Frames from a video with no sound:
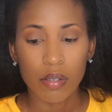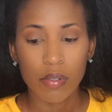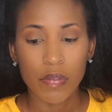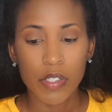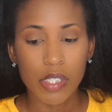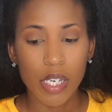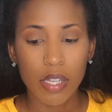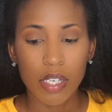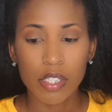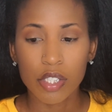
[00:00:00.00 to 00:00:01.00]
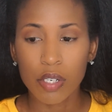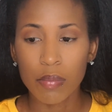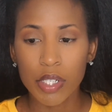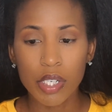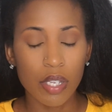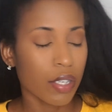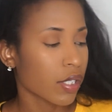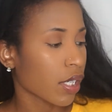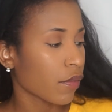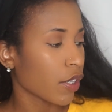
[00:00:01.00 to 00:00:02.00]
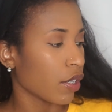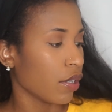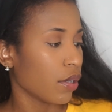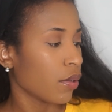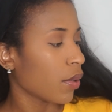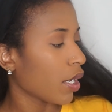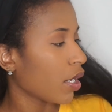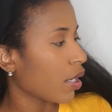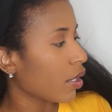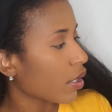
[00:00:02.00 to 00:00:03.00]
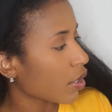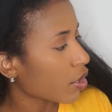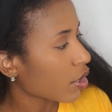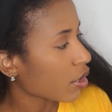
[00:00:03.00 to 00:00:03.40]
We've just had like so much other stuff to do, and it's